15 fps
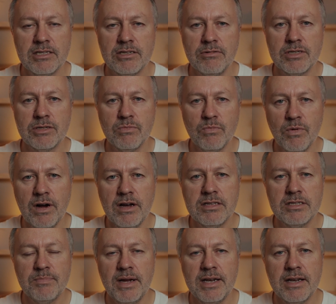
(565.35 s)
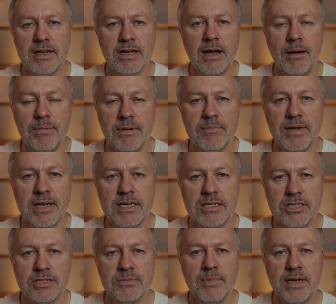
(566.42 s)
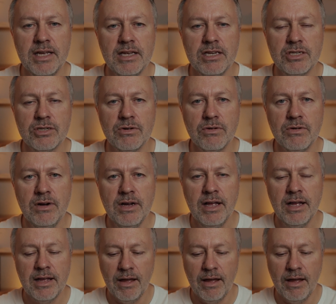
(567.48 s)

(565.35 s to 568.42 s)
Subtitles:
So it's worth spending a couple of minutes just making sure,